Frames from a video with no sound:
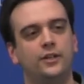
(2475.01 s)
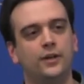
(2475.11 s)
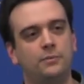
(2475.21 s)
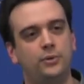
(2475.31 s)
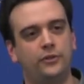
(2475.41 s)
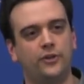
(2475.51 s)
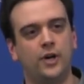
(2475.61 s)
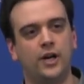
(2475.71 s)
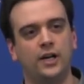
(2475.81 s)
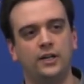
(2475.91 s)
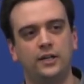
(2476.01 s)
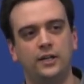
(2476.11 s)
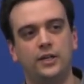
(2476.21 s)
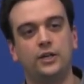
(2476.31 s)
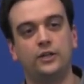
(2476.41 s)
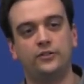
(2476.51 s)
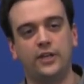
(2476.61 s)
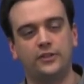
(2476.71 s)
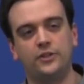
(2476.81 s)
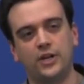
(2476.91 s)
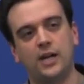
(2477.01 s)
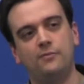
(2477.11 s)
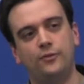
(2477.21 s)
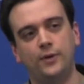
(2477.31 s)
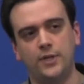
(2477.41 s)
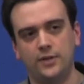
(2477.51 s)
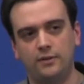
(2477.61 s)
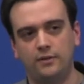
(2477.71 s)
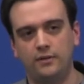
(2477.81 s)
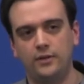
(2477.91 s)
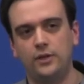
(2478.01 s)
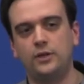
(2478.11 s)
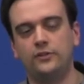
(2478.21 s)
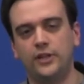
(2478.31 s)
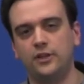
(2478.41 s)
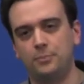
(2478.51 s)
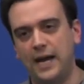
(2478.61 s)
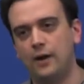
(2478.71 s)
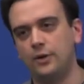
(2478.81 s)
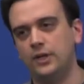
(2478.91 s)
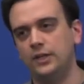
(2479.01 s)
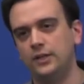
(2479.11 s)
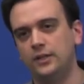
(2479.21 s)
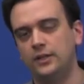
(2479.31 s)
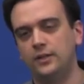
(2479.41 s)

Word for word: Your inputs are, you can set the time for it, you can set the power,